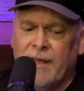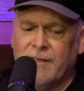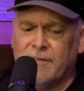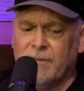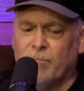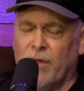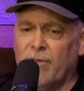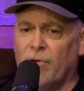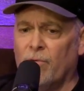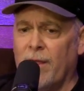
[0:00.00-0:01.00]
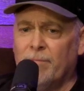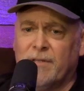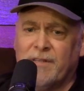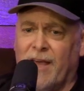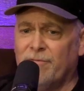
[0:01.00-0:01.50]
His brother raped
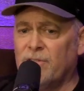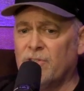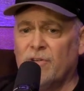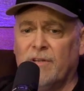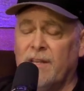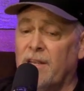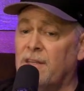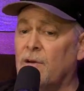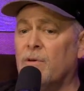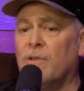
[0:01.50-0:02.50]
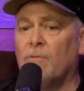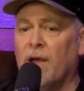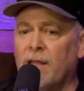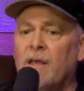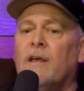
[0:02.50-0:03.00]
his half sister, and he didn't deal with it
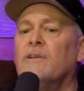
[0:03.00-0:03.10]
right.